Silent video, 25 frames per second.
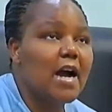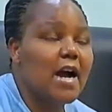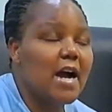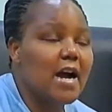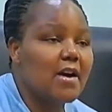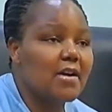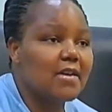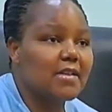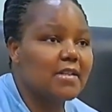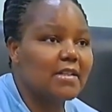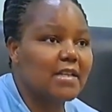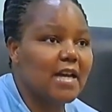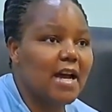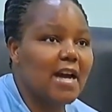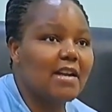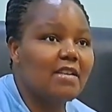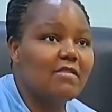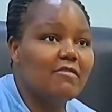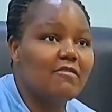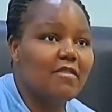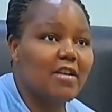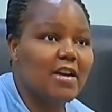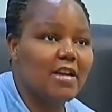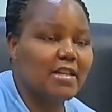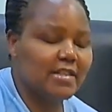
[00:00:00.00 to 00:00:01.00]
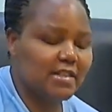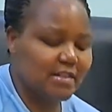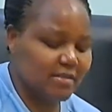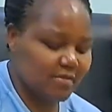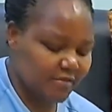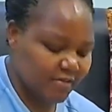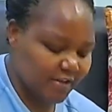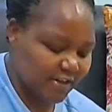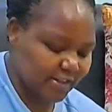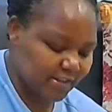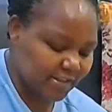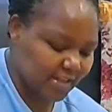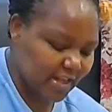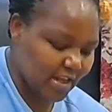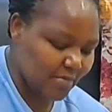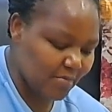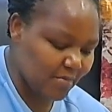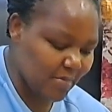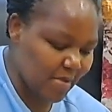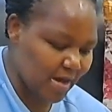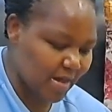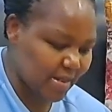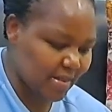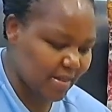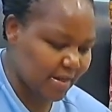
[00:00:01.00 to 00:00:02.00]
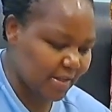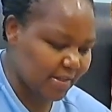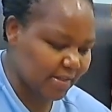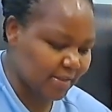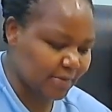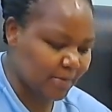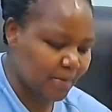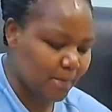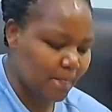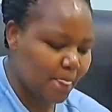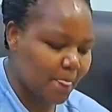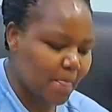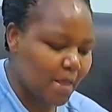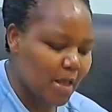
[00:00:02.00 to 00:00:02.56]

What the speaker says: I was advising first-time mothers